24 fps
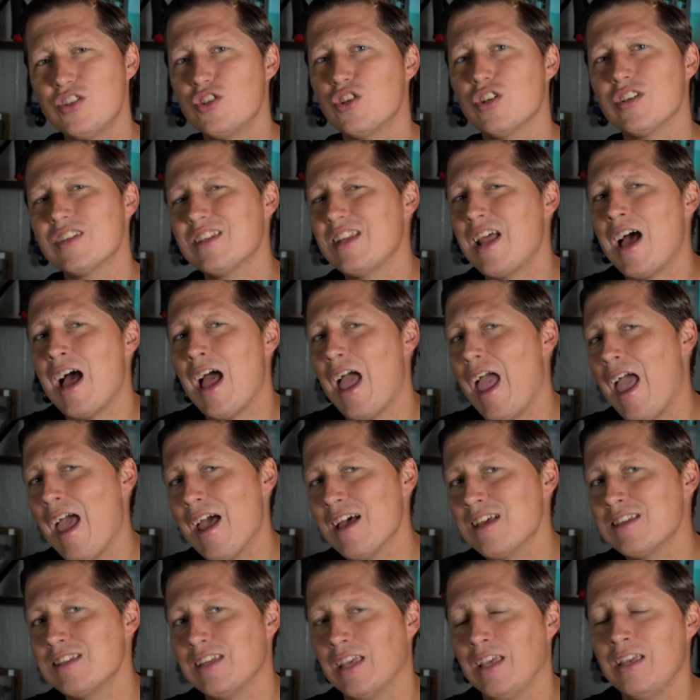just not
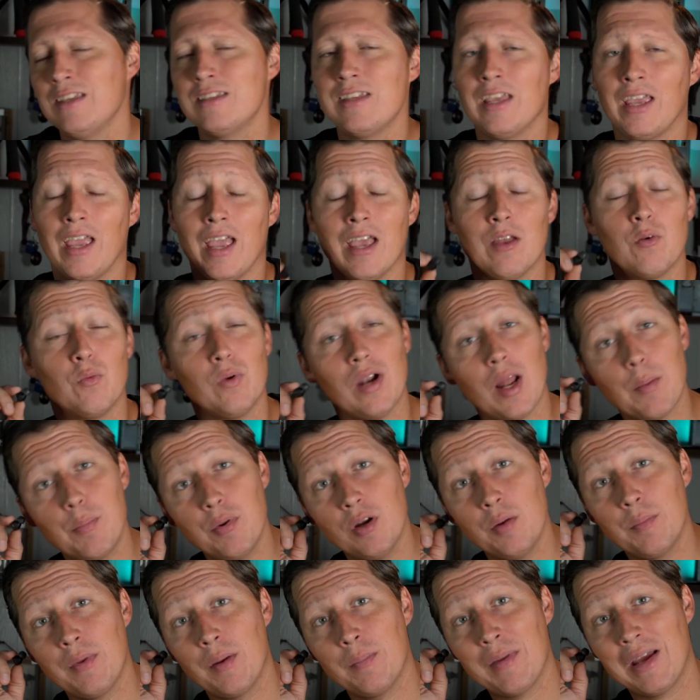as easy. And when I put
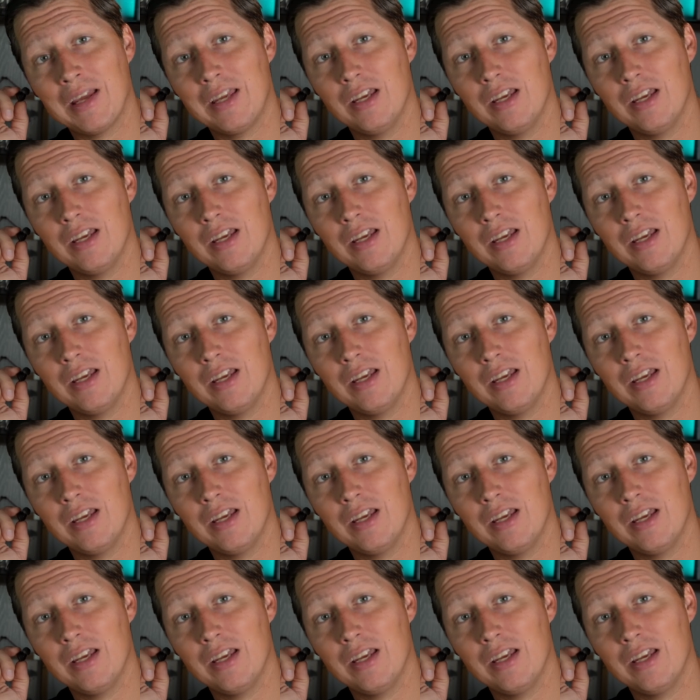them in my